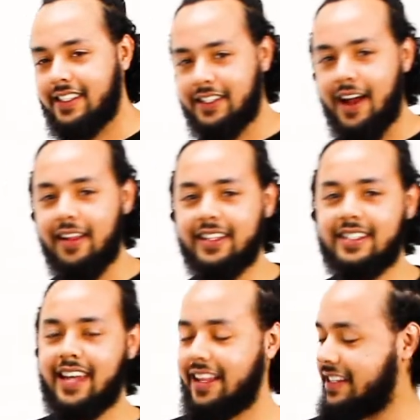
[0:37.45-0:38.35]
solid
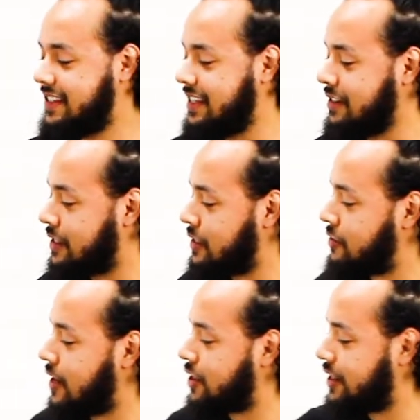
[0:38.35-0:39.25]
stainless steel
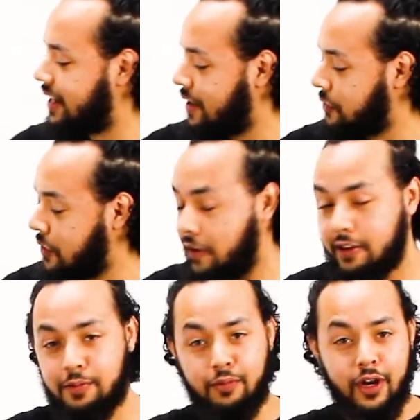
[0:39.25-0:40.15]
construction, and you'll
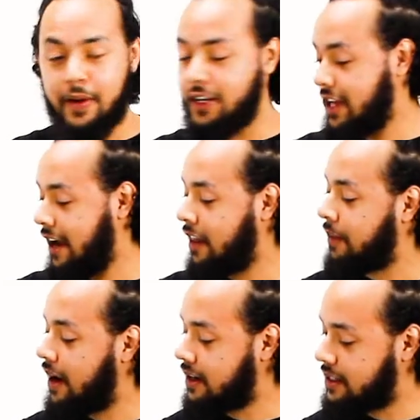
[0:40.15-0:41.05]
notice pretty much out of the
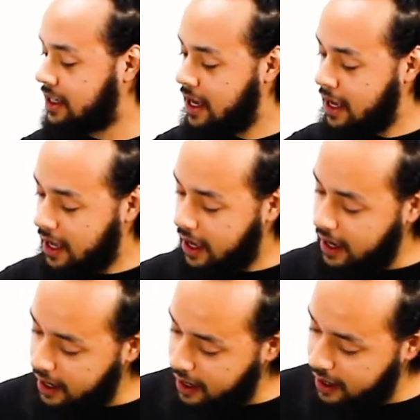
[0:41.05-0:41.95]
box
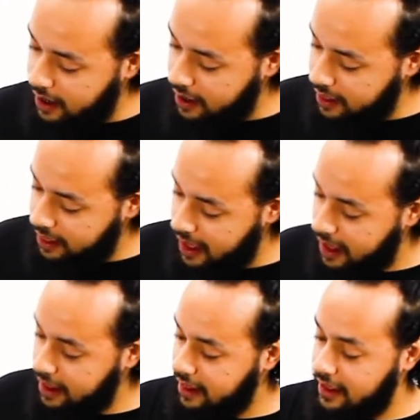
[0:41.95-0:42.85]

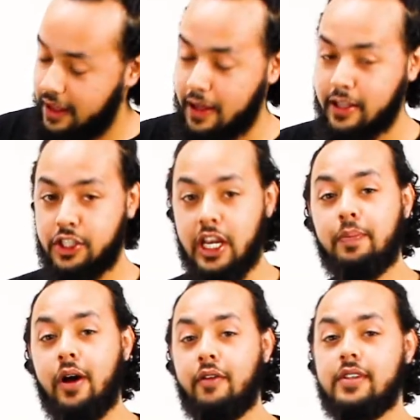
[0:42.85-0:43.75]
that the
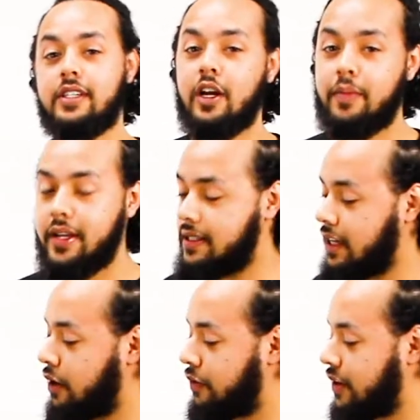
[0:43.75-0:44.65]
shape of the CRB
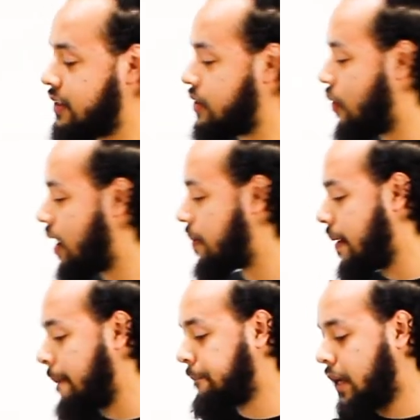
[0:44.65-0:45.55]
itself is quite a
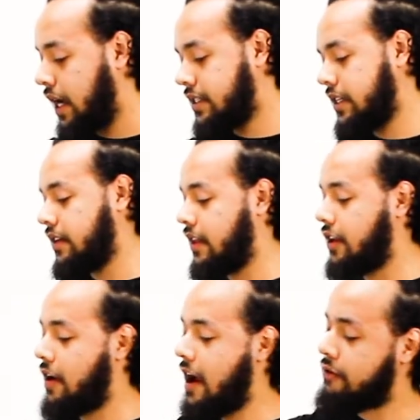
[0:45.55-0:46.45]
bit boxier than
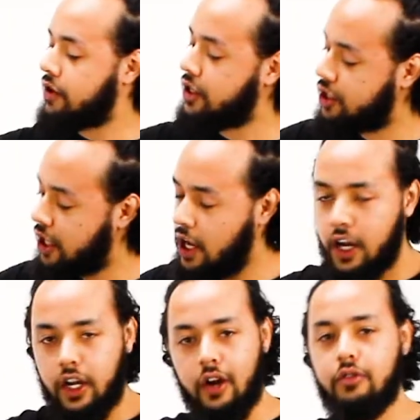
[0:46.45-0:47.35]
your average
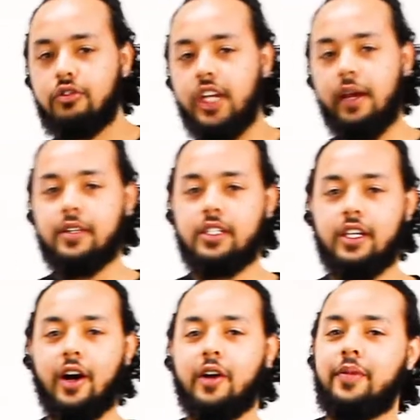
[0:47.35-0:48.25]
cone-shaped
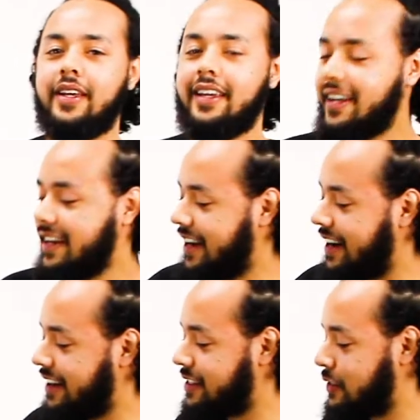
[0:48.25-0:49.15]
CRB.
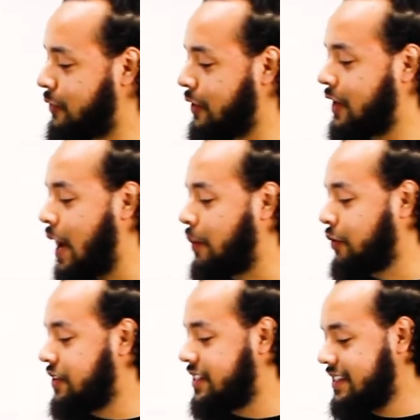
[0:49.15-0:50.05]
This is for a couple
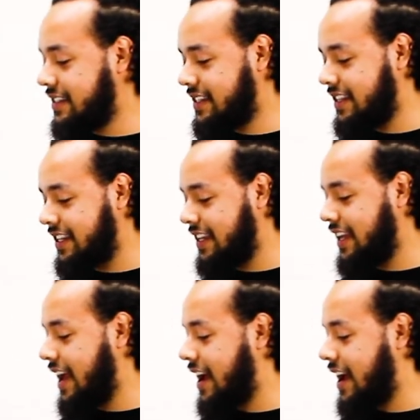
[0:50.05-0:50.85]
reasons. The